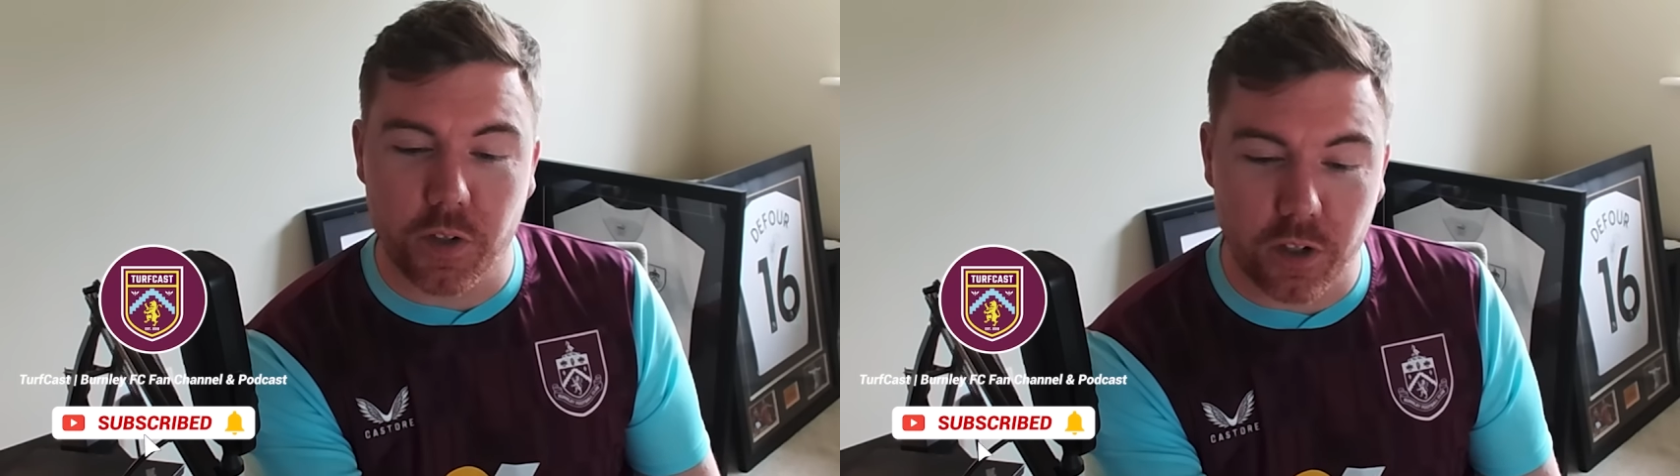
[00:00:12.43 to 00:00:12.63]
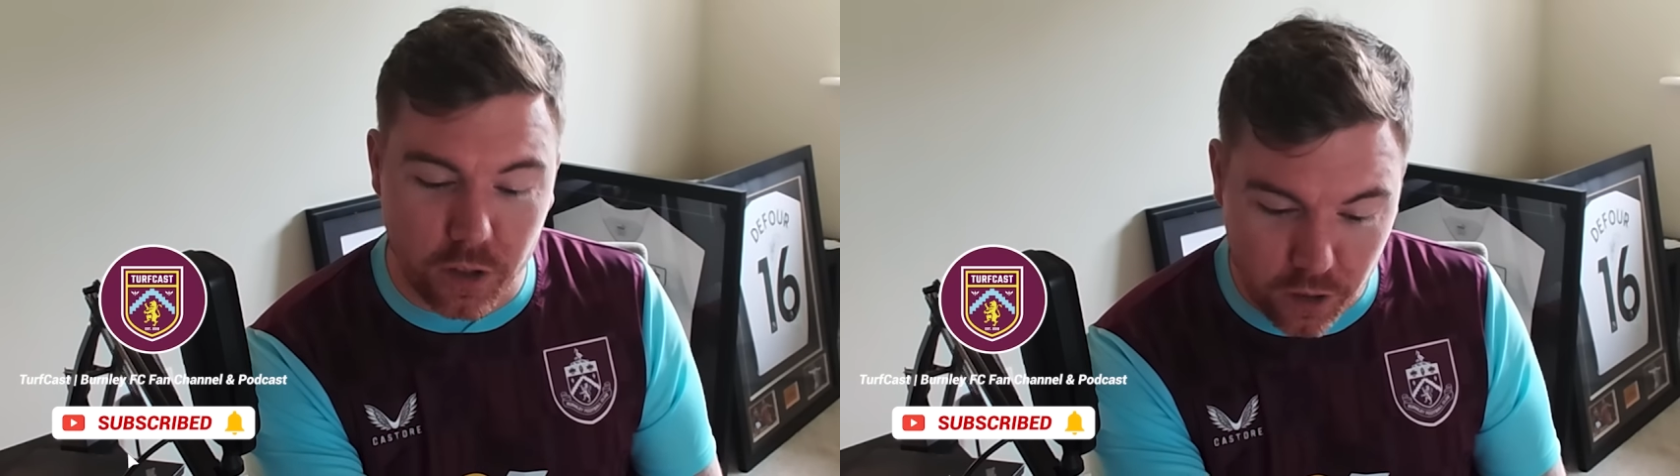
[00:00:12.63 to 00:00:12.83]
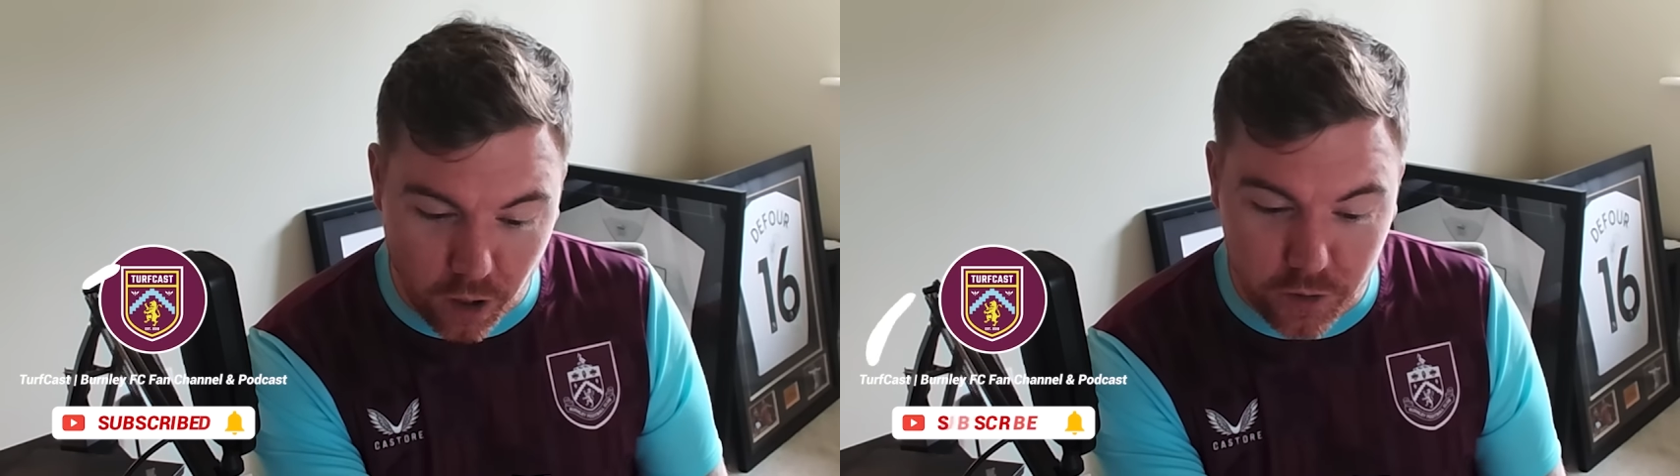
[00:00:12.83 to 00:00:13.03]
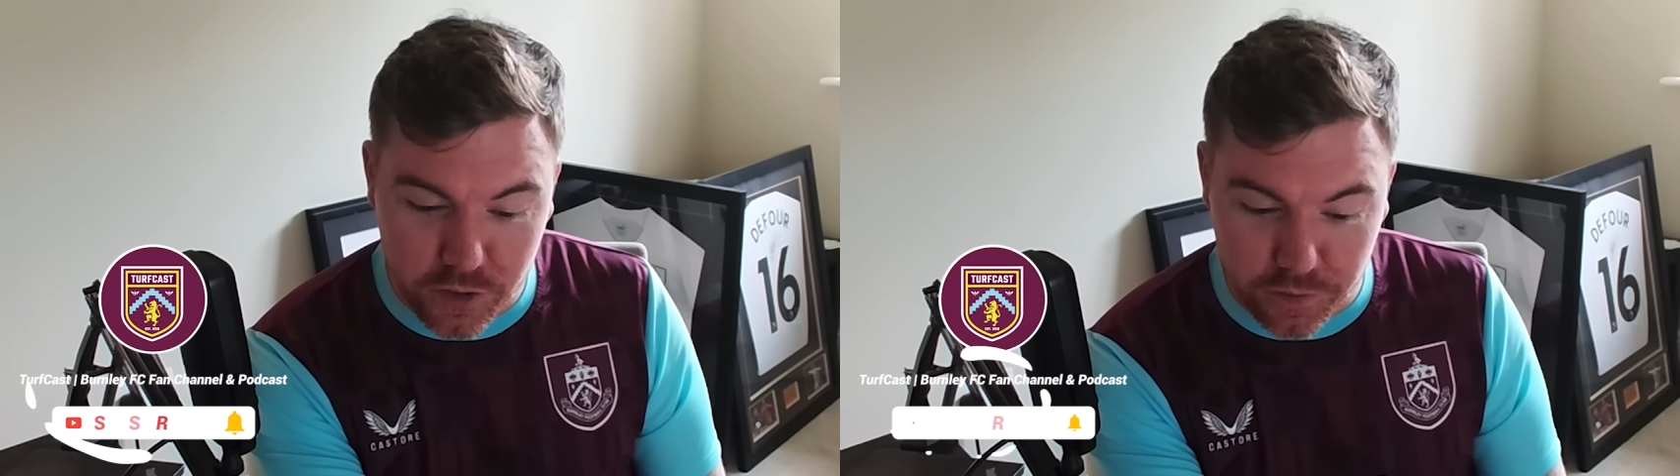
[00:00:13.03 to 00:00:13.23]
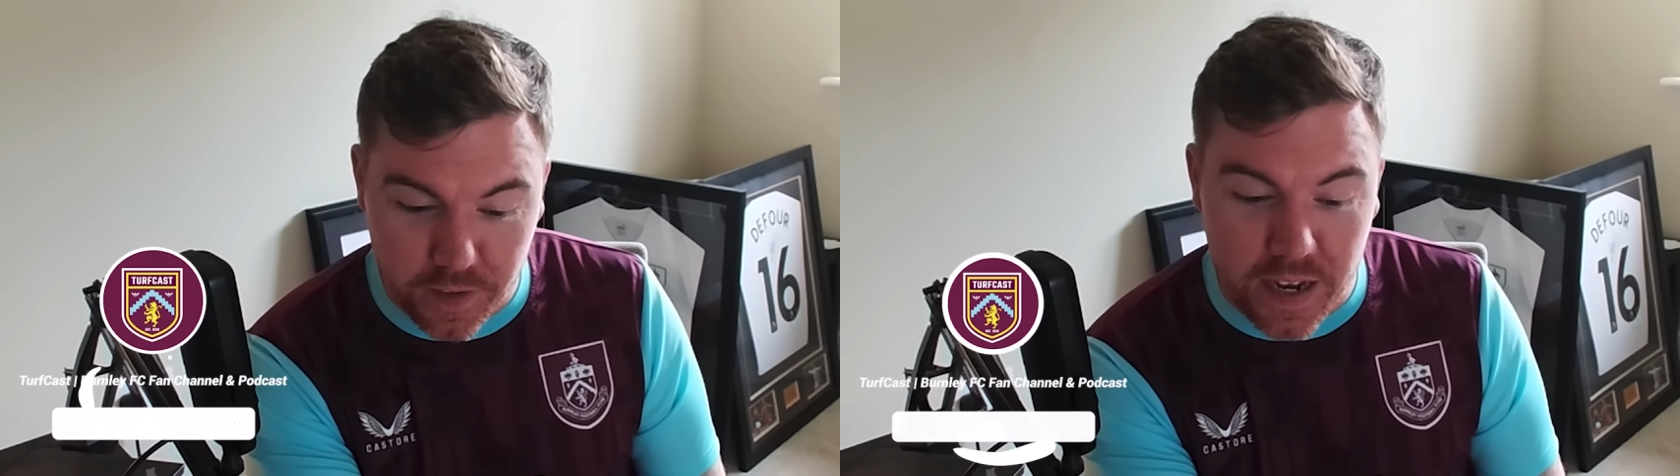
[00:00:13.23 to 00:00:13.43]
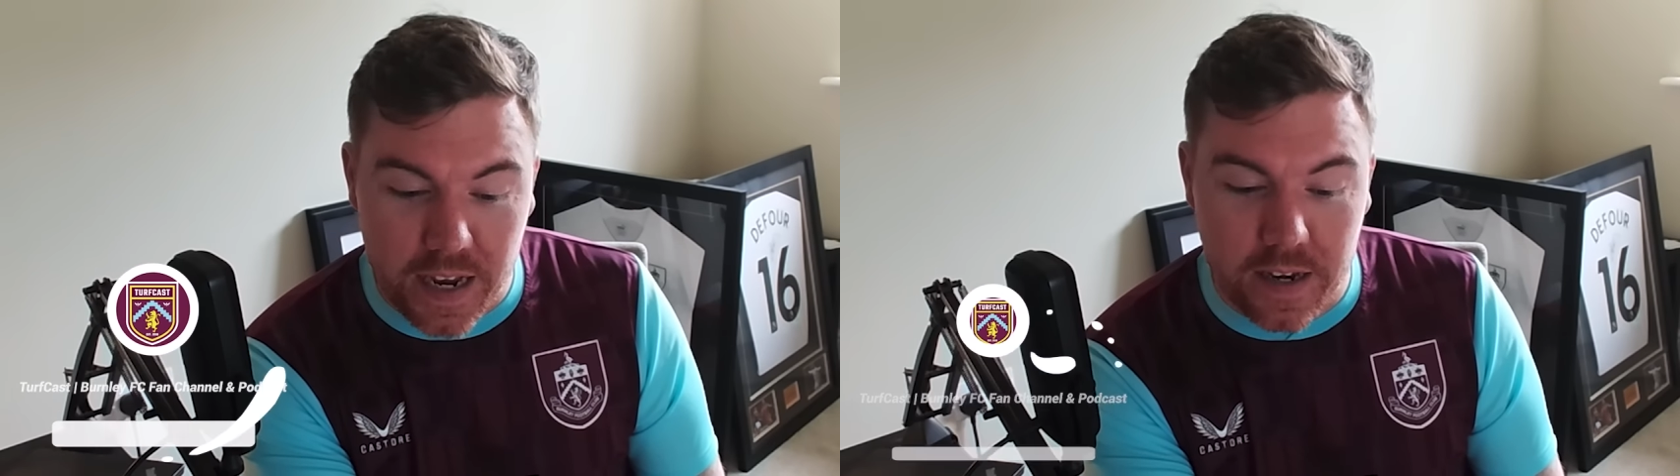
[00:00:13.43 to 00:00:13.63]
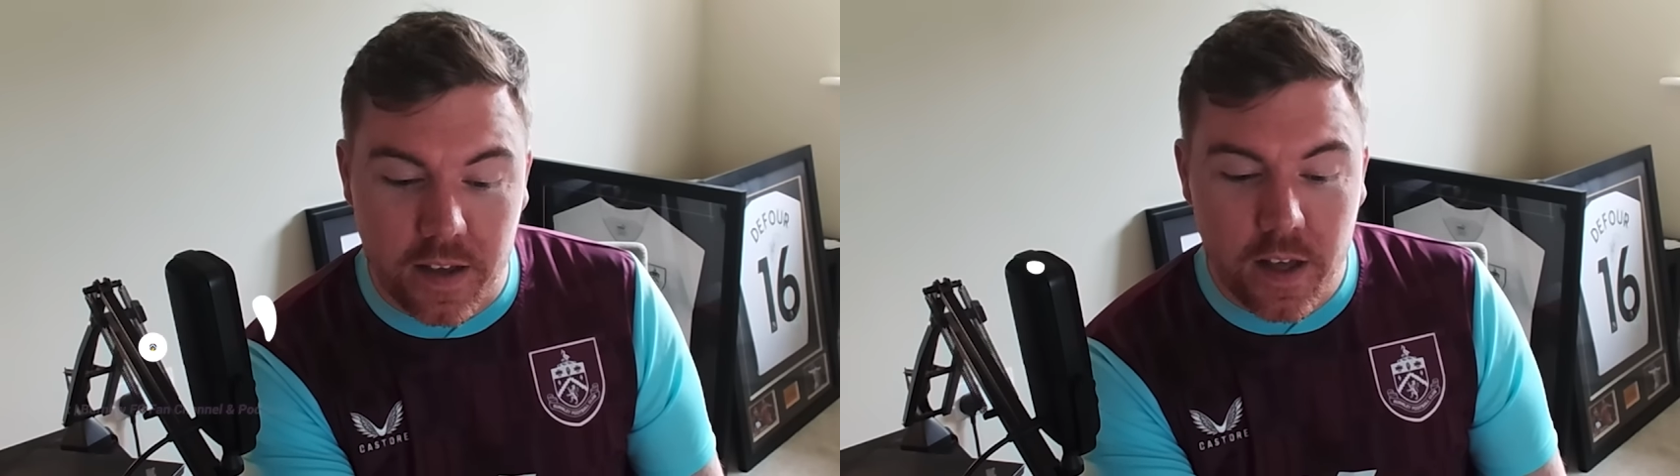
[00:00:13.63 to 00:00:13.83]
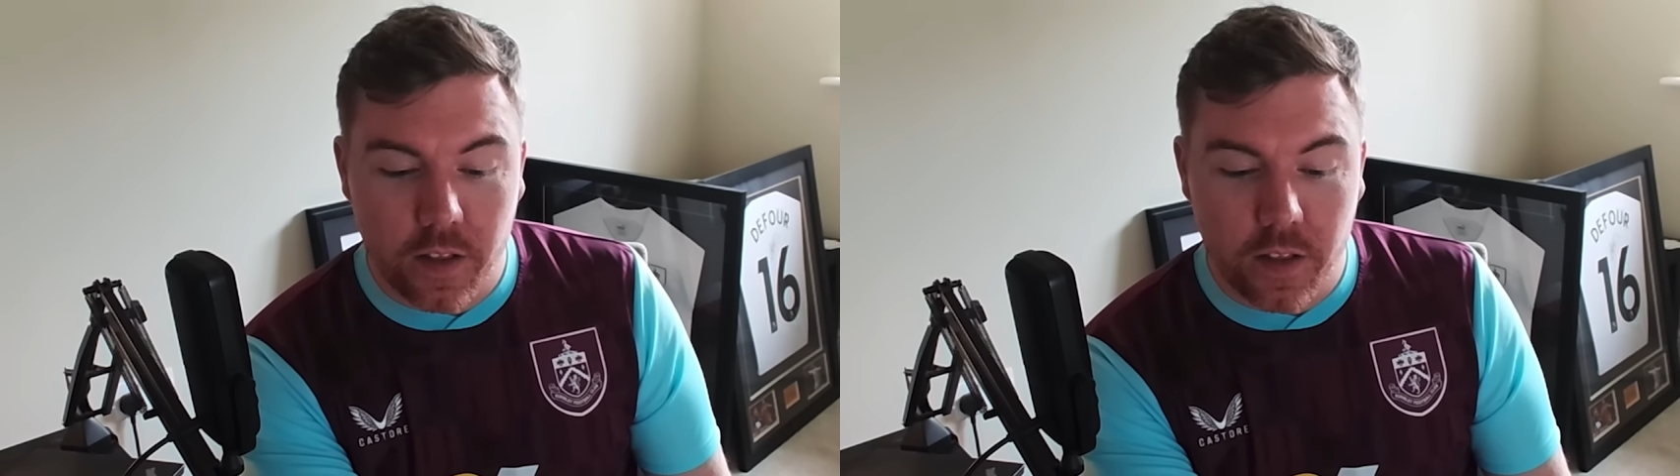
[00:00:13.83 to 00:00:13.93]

got a lot to fit in.